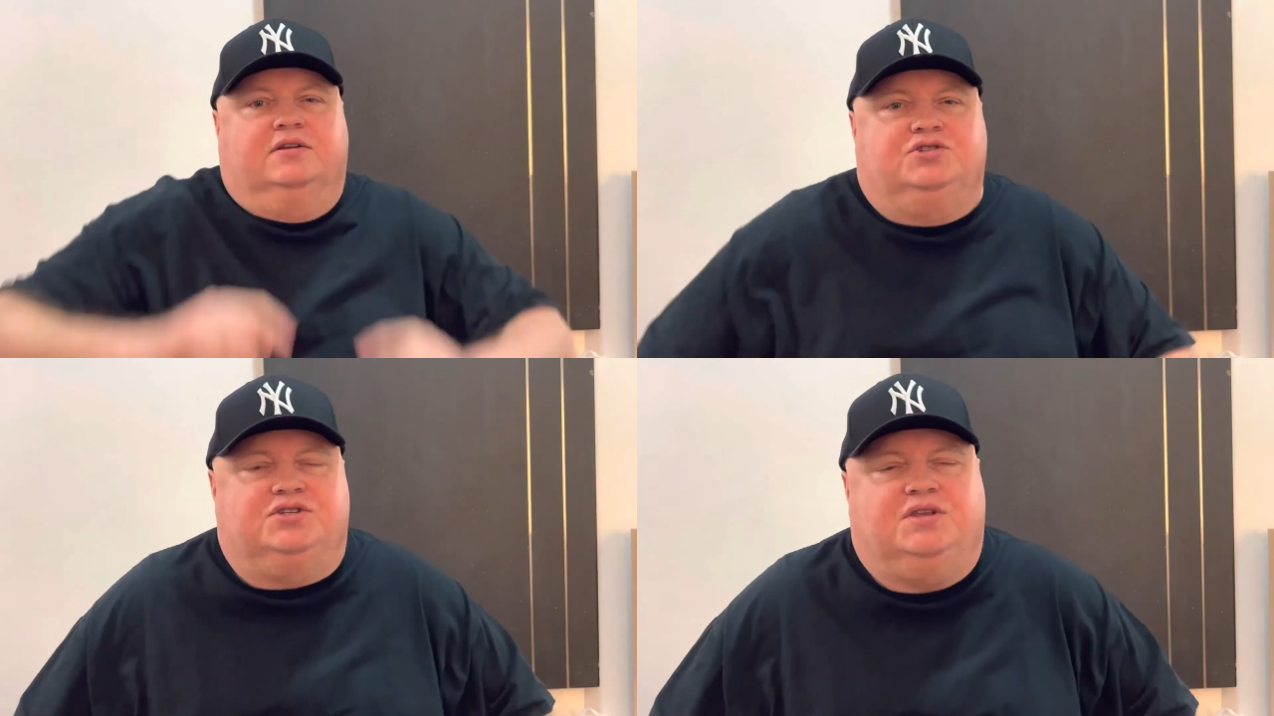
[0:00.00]

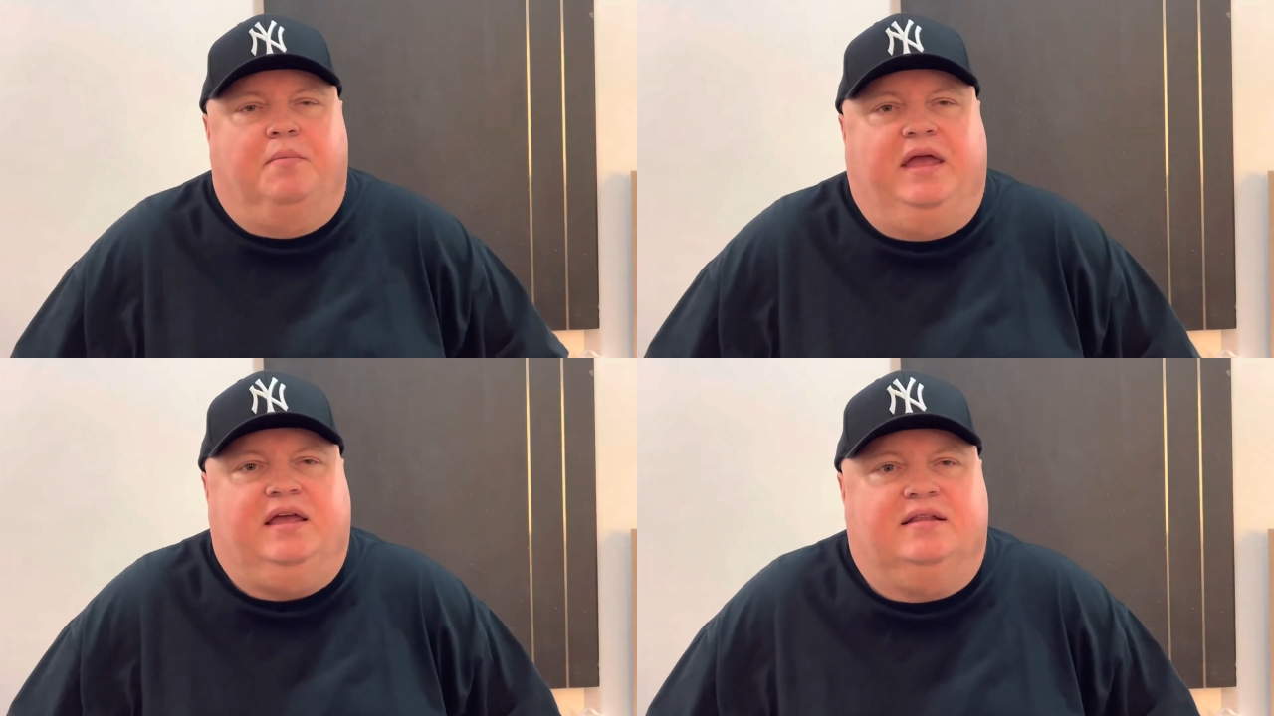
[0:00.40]
just to
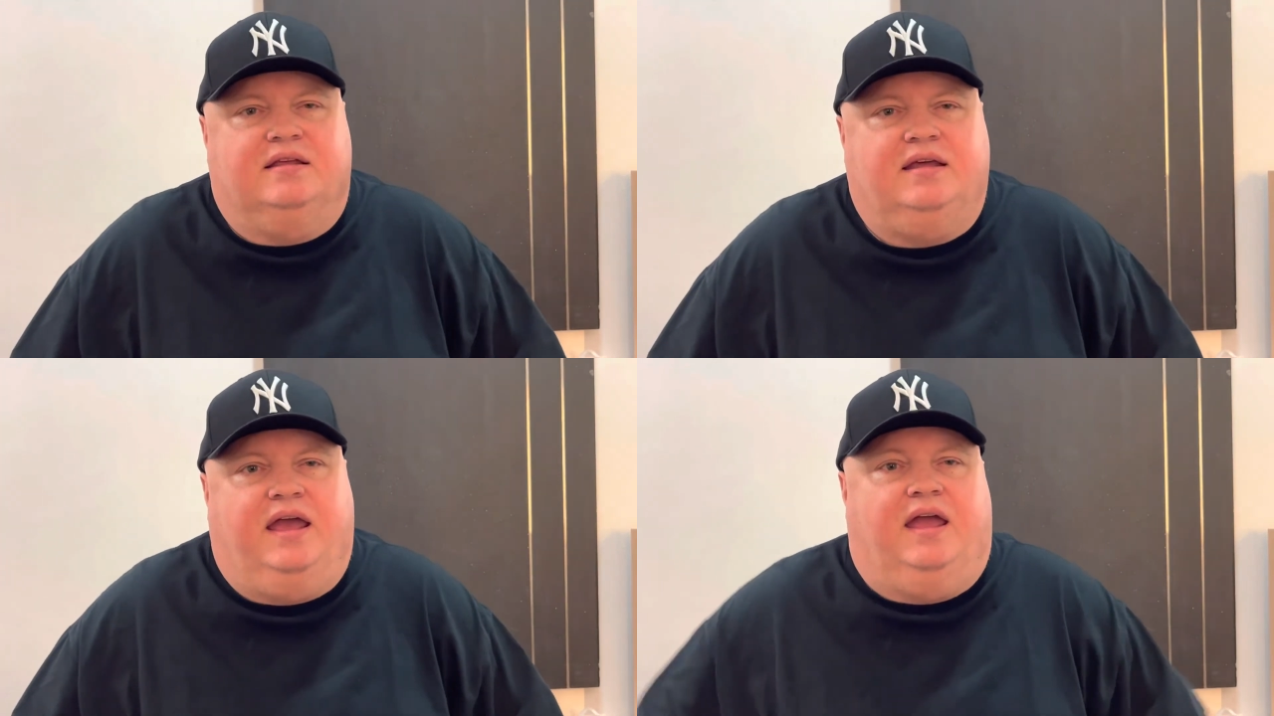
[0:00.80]
make it
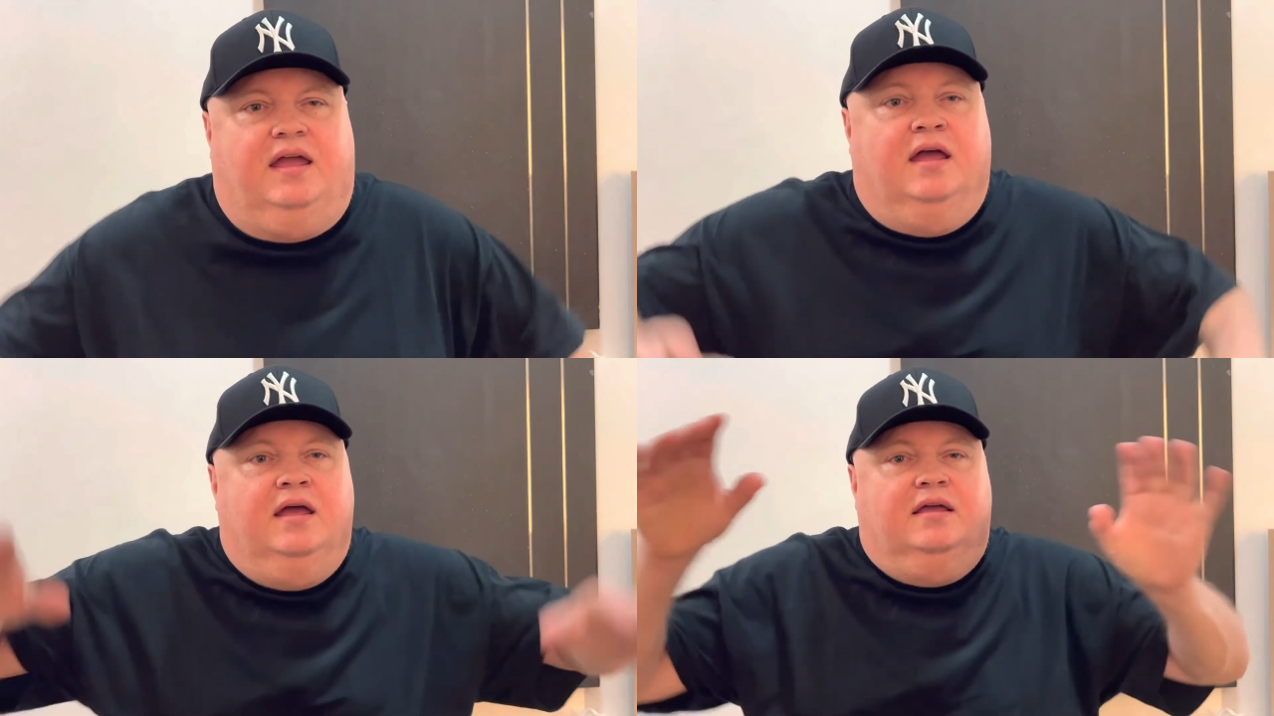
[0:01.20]

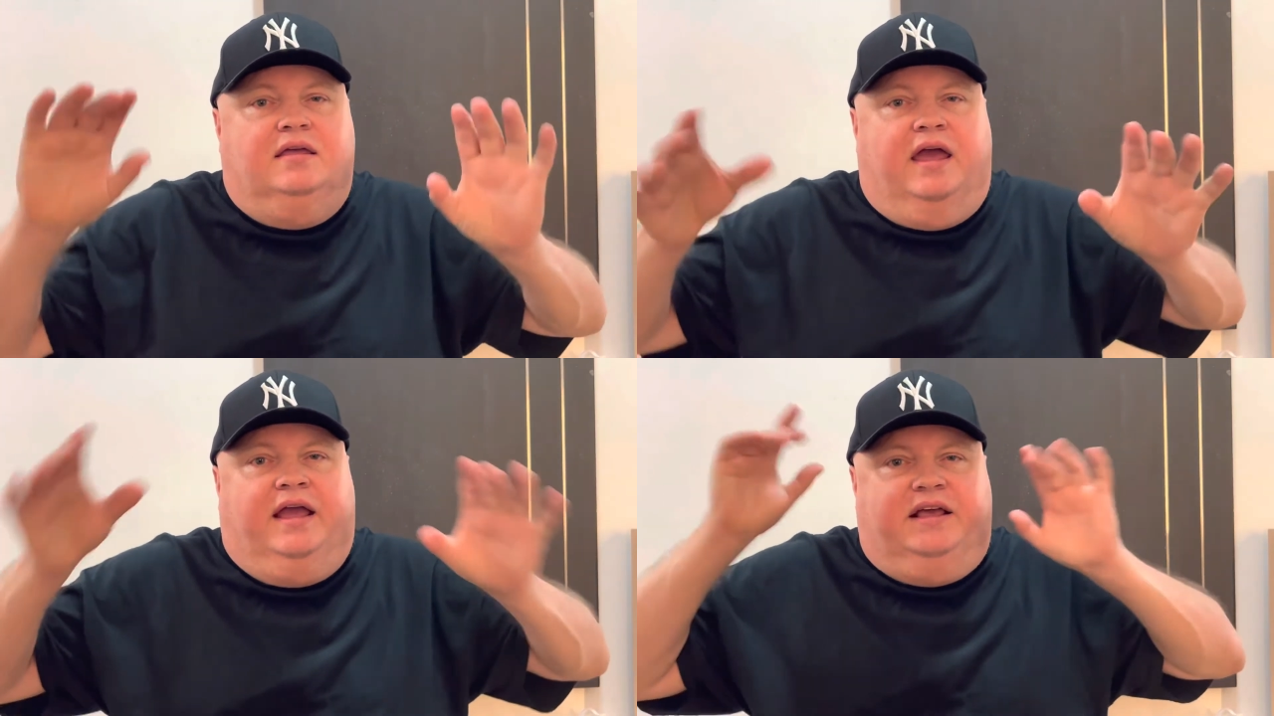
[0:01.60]
today.
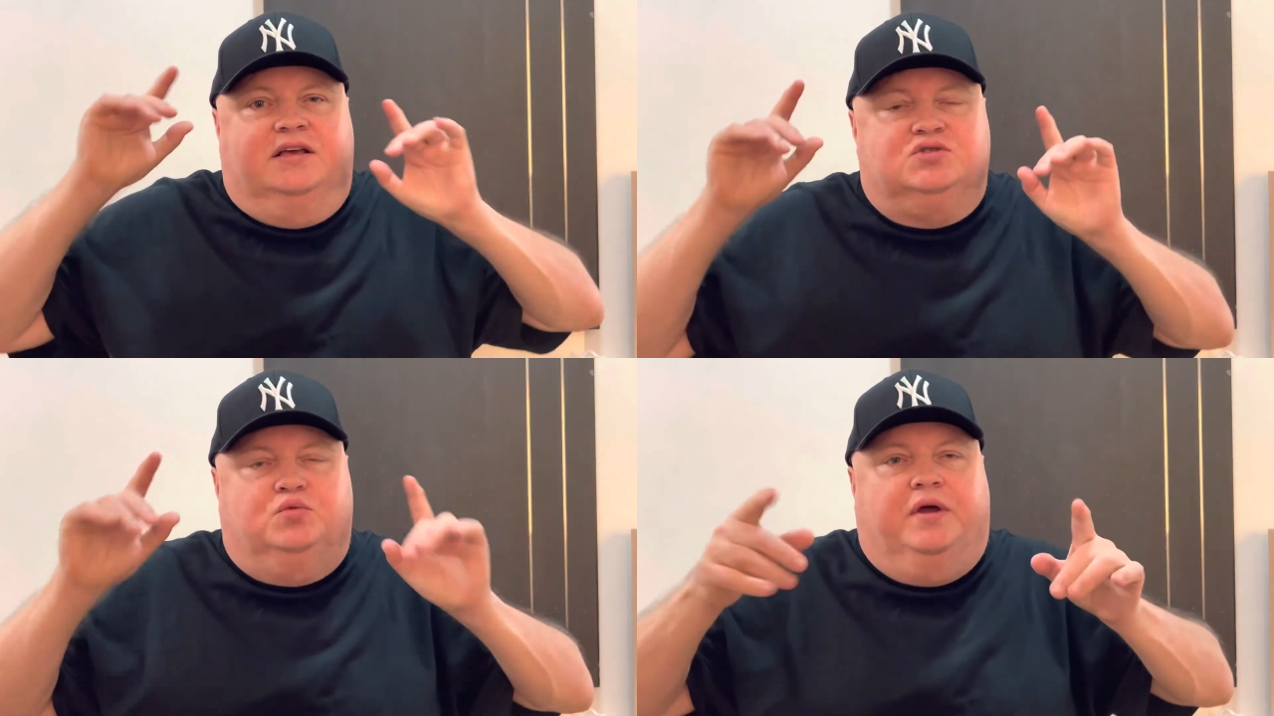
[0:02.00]
Yankees